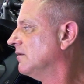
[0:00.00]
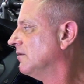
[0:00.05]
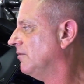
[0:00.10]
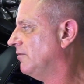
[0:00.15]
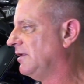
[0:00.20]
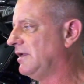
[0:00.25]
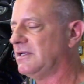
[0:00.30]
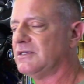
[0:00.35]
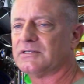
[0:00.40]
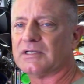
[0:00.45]

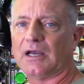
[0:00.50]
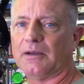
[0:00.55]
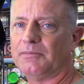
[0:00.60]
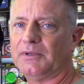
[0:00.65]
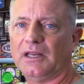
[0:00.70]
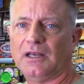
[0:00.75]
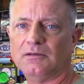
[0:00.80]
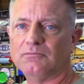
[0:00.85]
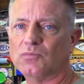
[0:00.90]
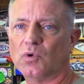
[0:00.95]
These I'm
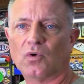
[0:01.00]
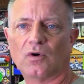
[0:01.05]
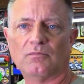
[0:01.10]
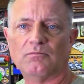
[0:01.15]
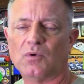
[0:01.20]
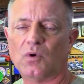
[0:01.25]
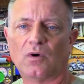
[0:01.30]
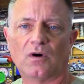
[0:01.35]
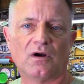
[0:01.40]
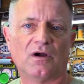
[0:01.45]
getting more
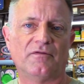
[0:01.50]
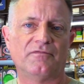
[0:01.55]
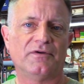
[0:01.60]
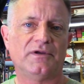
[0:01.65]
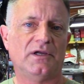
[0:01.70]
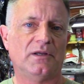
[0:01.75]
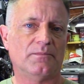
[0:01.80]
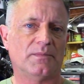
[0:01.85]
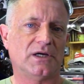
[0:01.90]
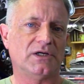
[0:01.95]
and more
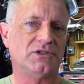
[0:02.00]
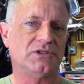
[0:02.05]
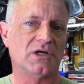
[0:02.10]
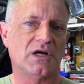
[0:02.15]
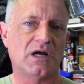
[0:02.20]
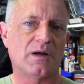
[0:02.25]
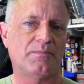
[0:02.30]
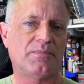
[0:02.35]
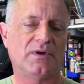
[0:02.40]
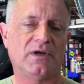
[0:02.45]
of in my
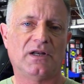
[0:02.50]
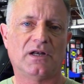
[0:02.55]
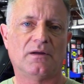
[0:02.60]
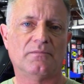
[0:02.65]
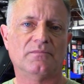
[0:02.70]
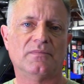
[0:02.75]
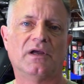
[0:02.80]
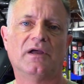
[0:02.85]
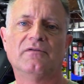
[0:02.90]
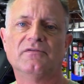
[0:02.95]
shop, and
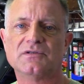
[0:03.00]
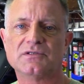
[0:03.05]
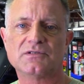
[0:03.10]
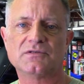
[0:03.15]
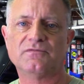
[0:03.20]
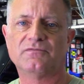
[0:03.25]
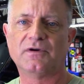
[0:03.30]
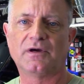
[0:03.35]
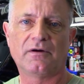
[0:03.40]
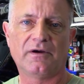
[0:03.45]
I'm
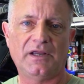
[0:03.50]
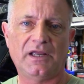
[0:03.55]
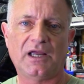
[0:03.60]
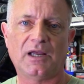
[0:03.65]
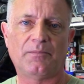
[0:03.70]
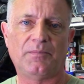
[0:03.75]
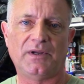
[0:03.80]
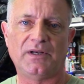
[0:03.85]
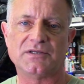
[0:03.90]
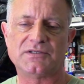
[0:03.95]
very
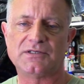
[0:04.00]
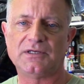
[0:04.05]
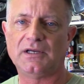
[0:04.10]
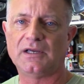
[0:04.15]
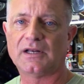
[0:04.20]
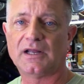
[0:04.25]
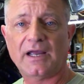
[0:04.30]
happy to see it.